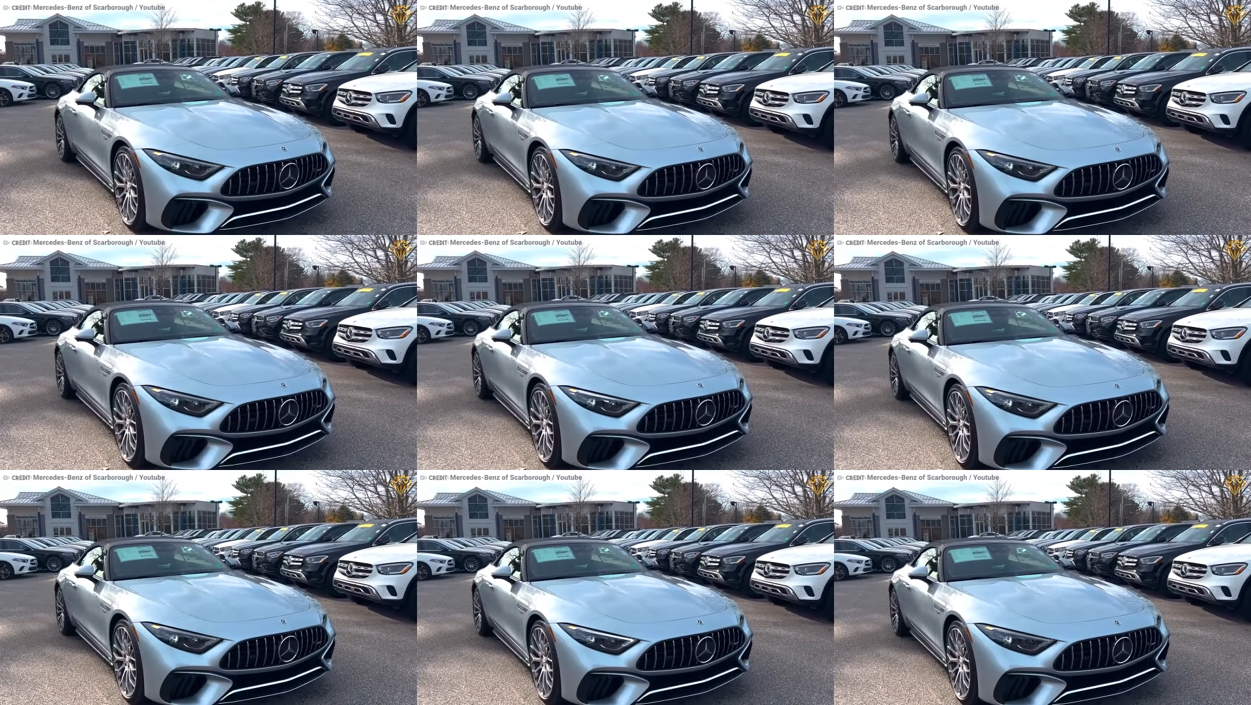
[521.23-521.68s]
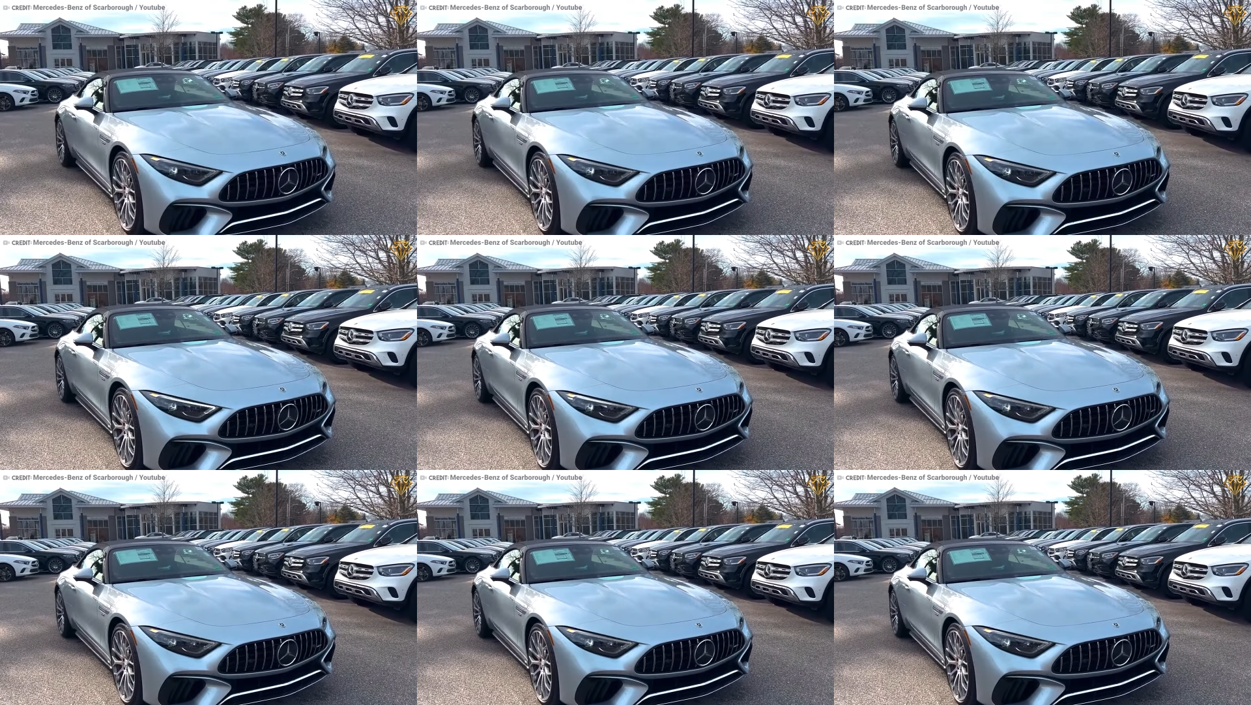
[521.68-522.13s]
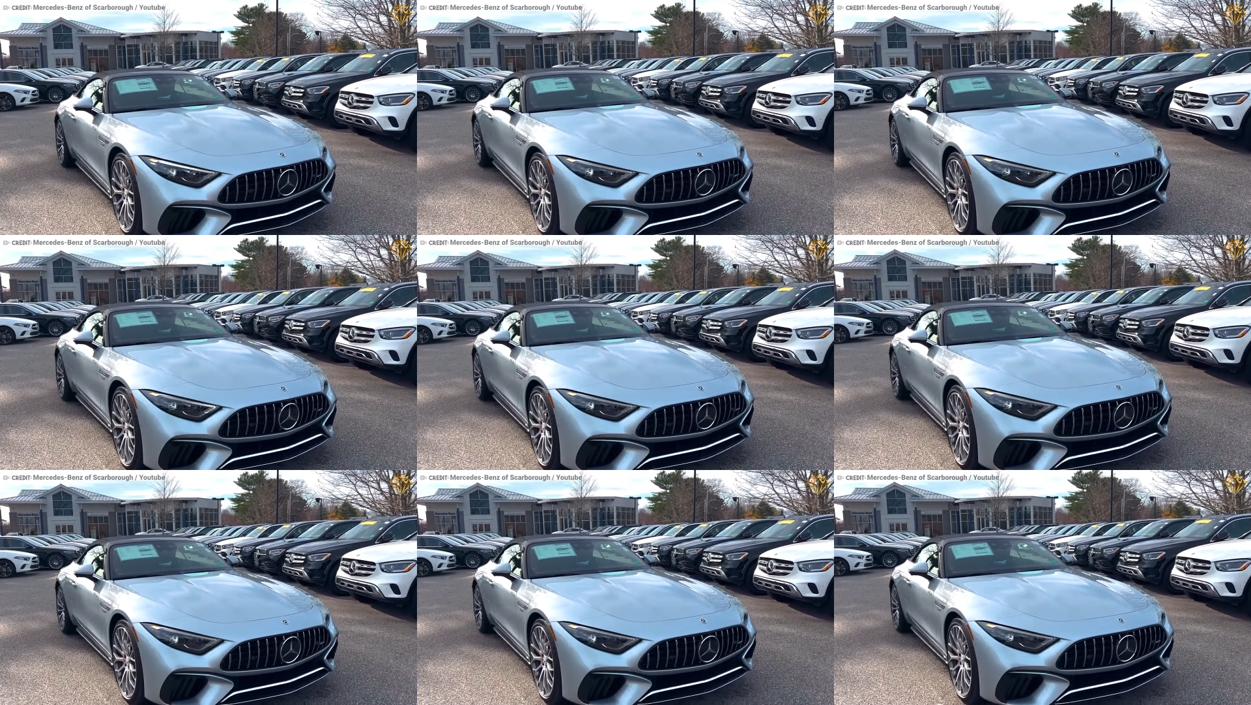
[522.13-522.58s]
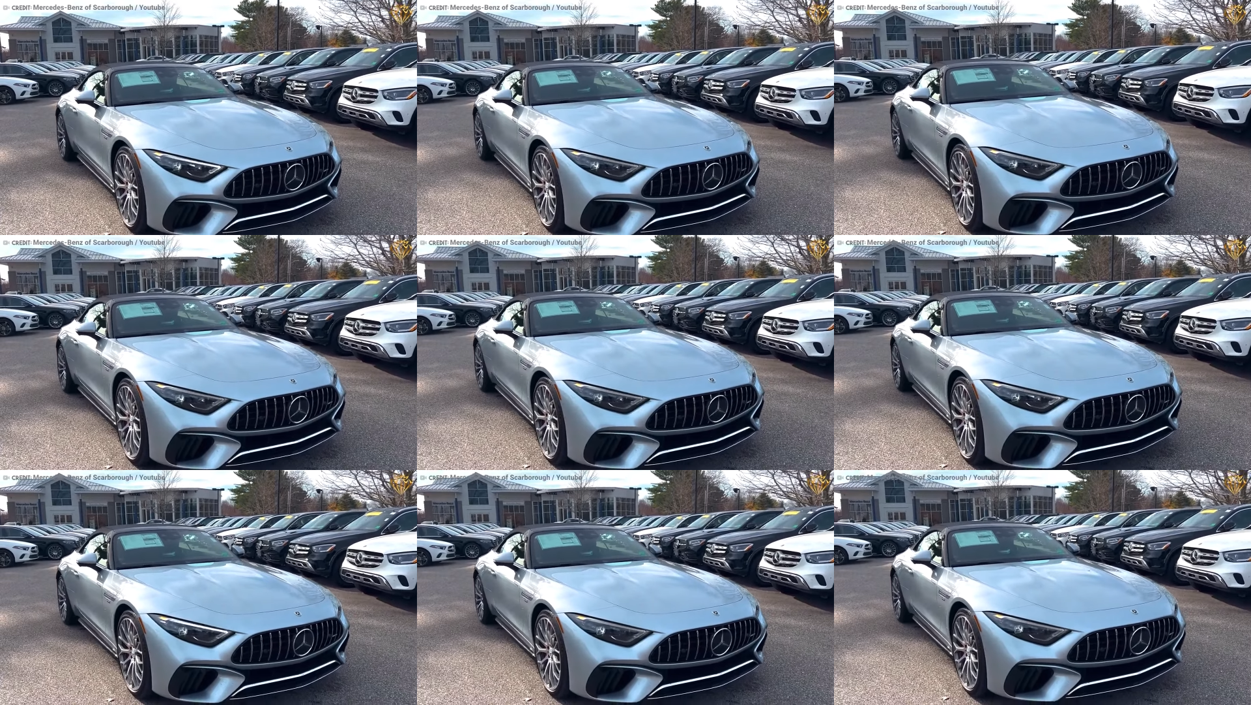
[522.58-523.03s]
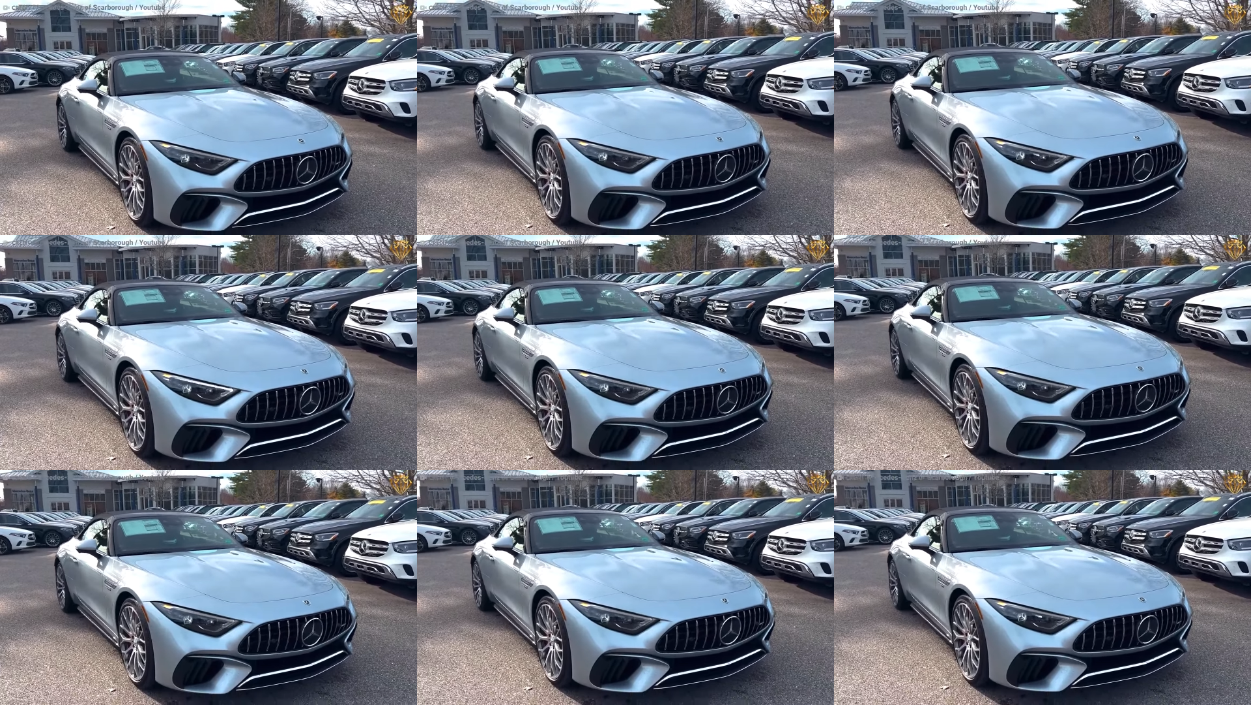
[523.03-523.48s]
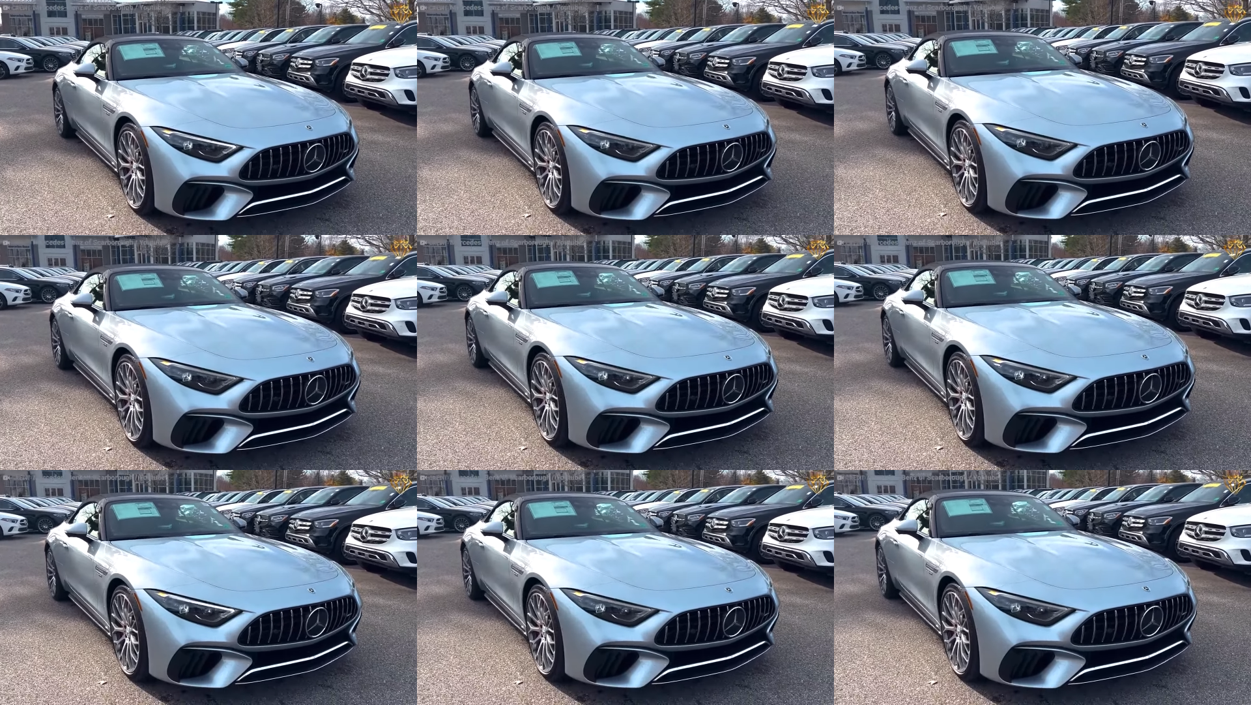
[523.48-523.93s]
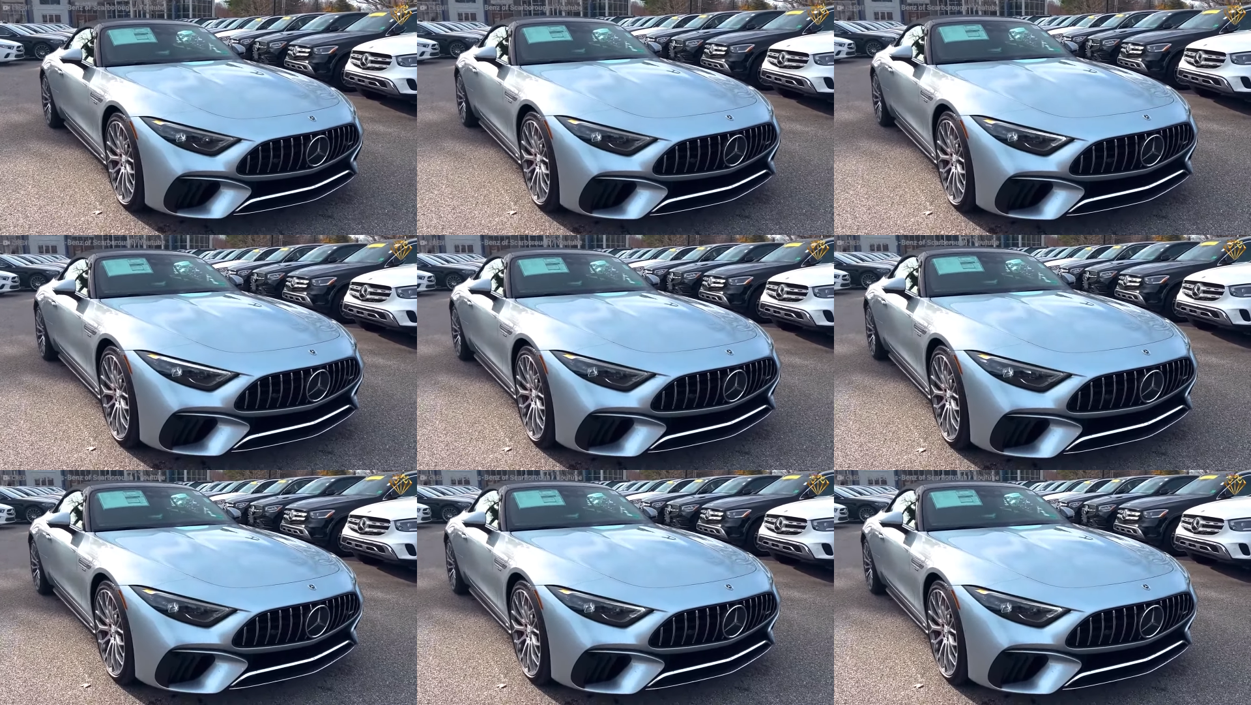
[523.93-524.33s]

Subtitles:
(no speaker visible)